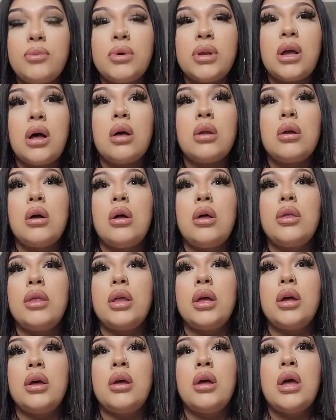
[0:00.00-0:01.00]
without all
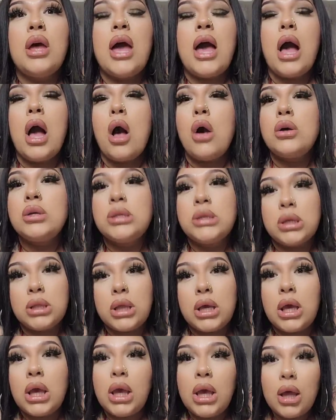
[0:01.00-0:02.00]
the house on
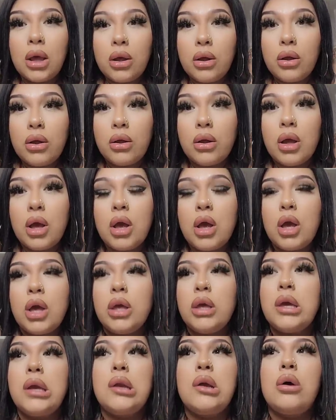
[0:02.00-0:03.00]
the hill,
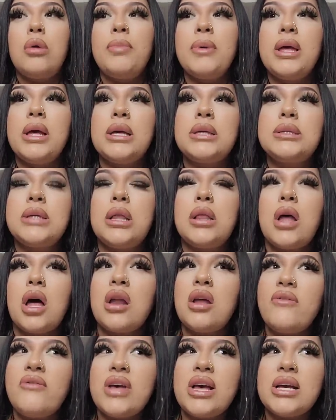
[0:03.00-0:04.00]
you know, because a
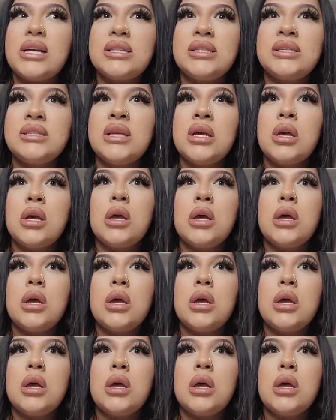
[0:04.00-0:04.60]
lot of us